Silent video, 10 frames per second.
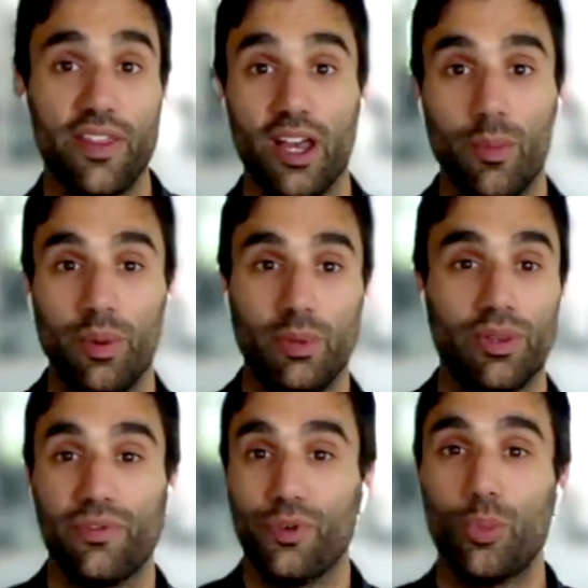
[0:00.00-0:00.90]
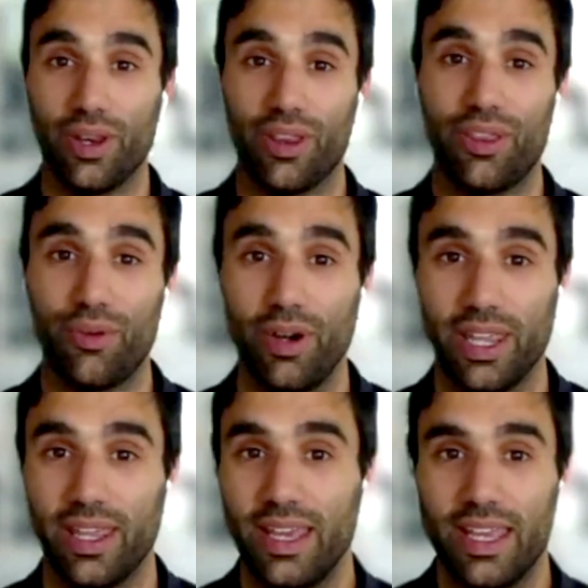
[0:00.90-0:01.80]
to another company with a
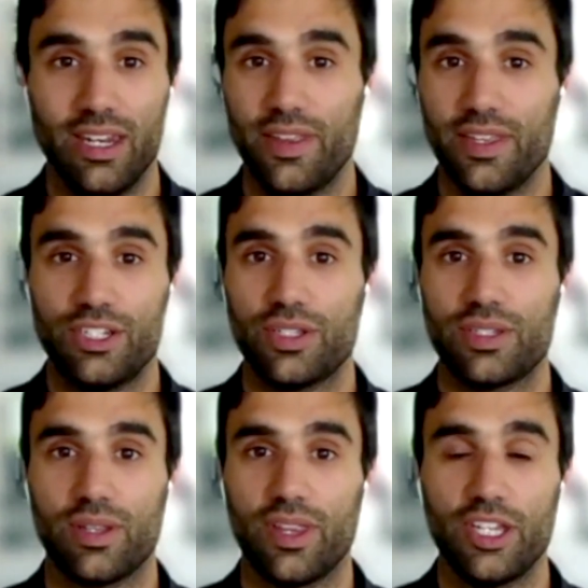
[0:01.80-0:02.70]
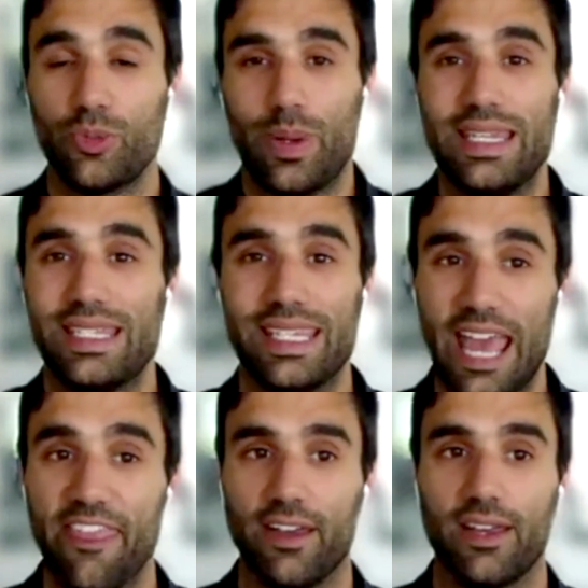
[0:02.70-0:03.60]
4.3. They just blend
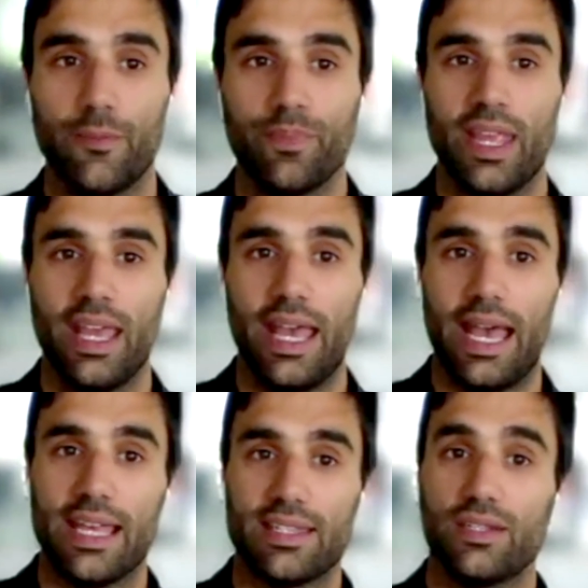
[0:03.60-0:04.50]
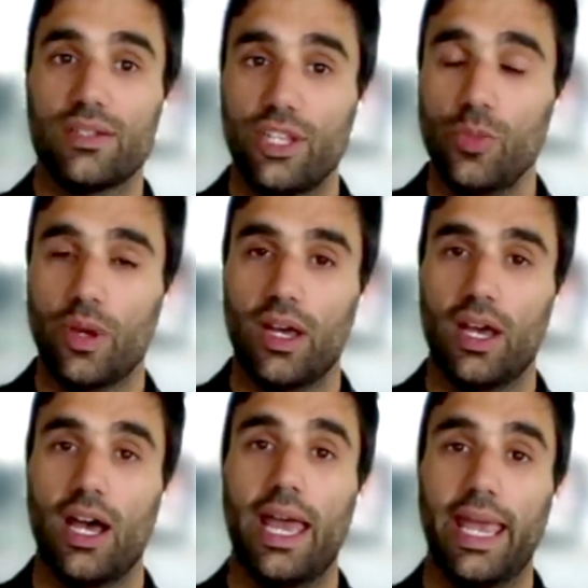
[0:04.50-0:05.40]
together. As a
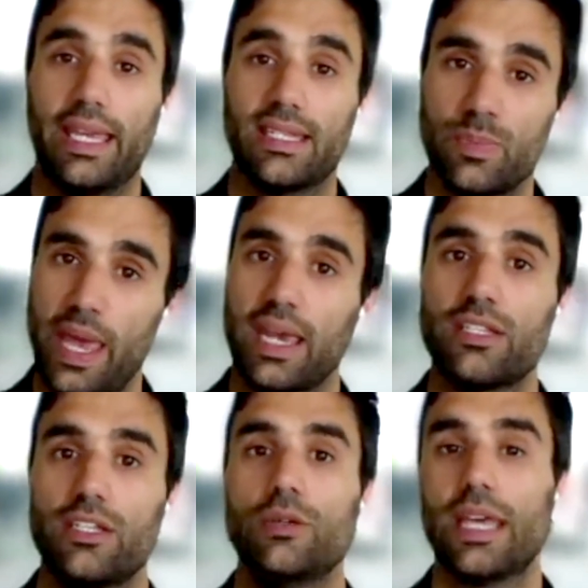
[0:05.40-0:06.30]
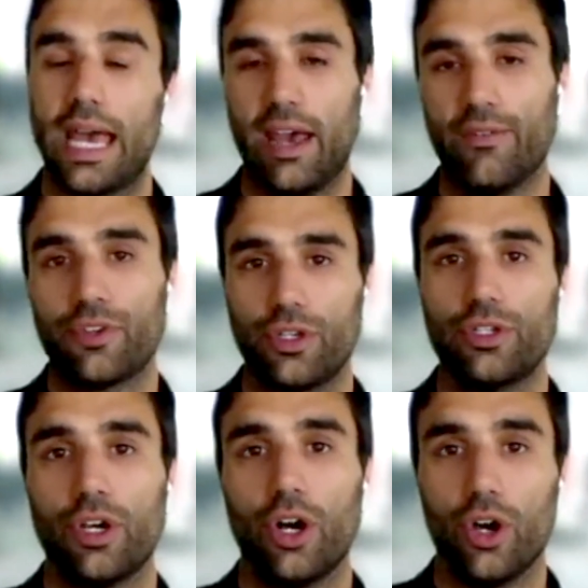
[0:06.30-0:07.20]
consumer, I expect you to have
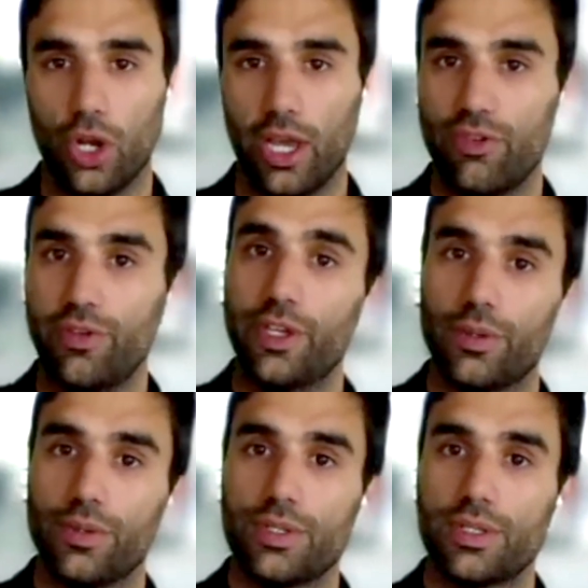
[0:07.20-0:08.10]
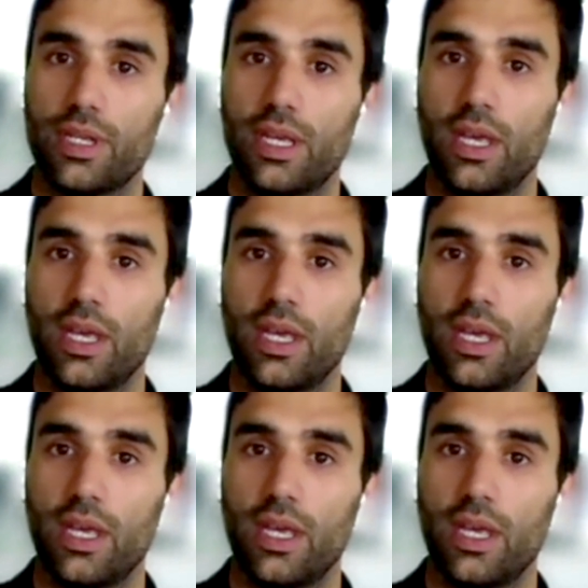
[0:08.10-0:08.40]
good online reviews.